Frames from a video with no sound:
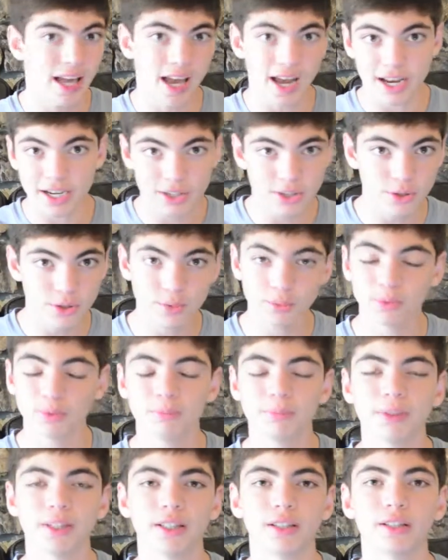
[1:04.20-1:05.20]
and you will
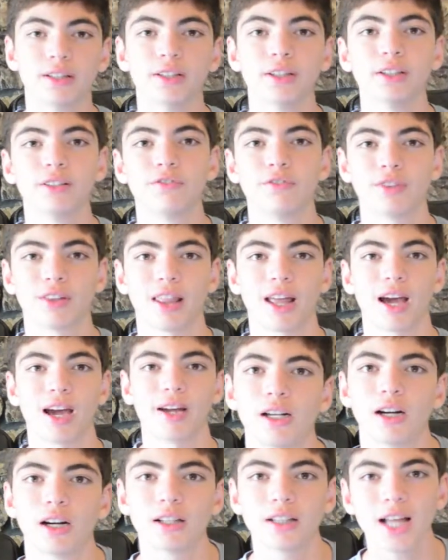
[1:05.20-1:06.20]
be good for
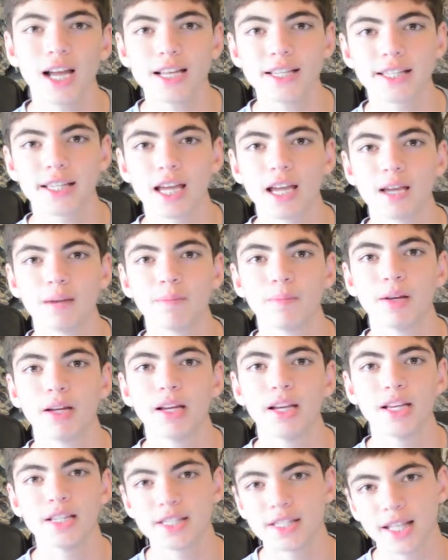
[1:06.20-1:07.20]
that. Our last game
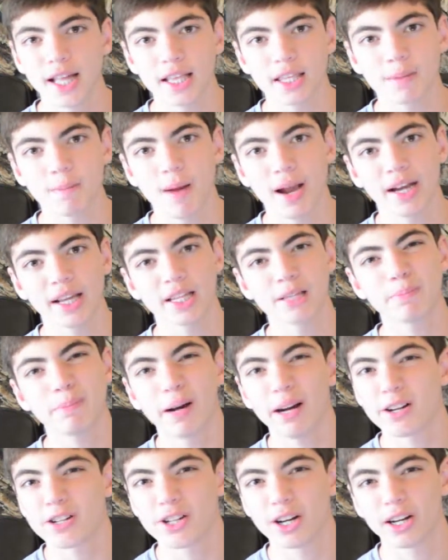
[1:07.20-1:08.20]
isn't that demanding, it's
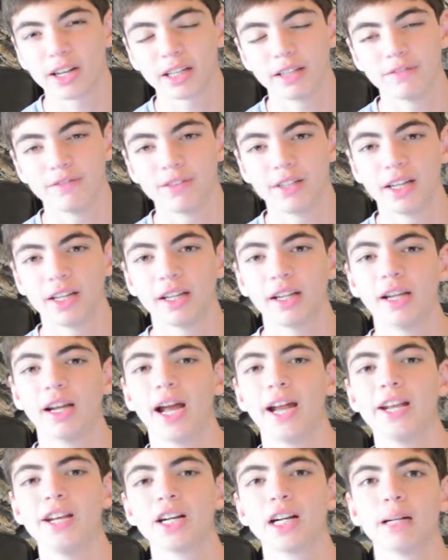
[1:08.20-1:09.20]
BioShock Infinite,
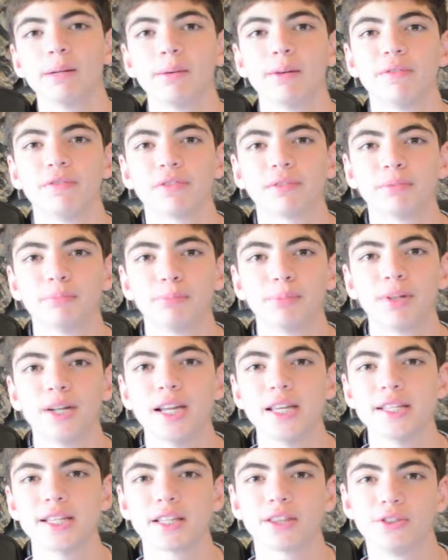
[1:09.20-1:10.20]
and you're going to be
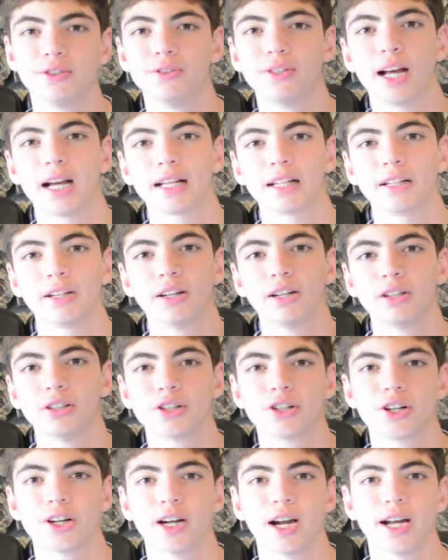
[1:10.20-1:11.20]
breezing through that
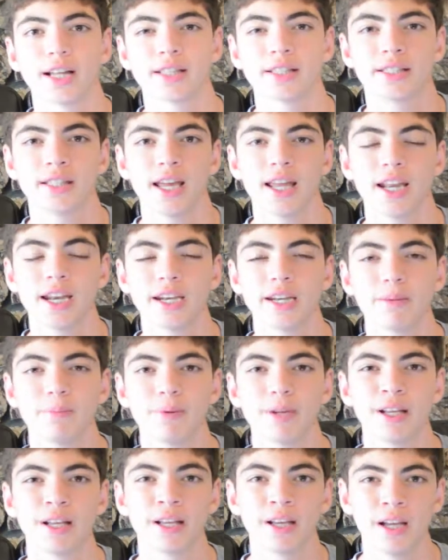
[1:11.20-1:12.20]
ultra at
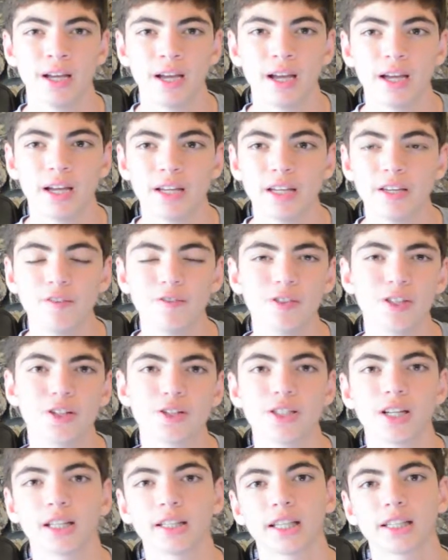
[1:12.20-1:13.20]
1080p. Even though
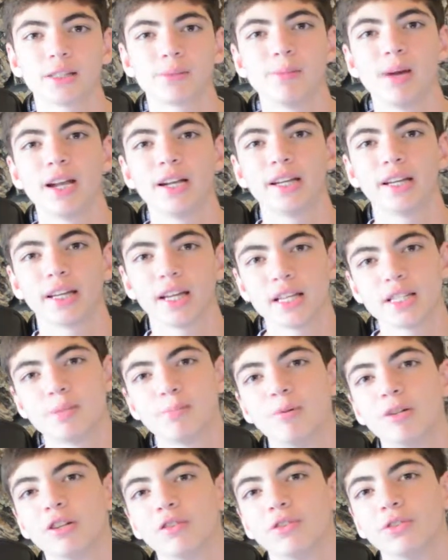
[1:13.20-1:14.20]
it's not that demanding, it's a
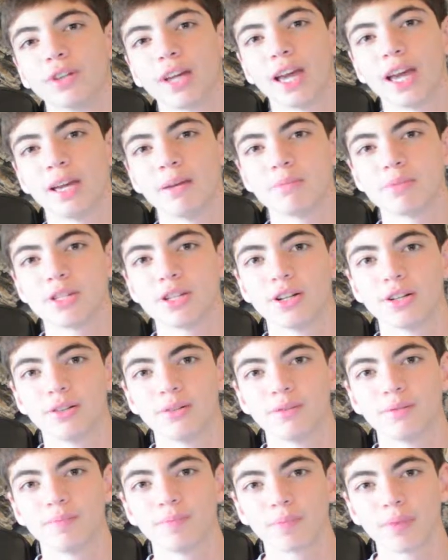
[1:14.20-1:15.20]
beautiful game,
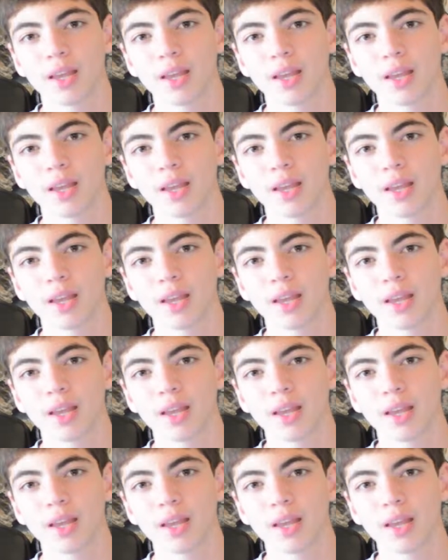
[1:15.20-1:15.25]
so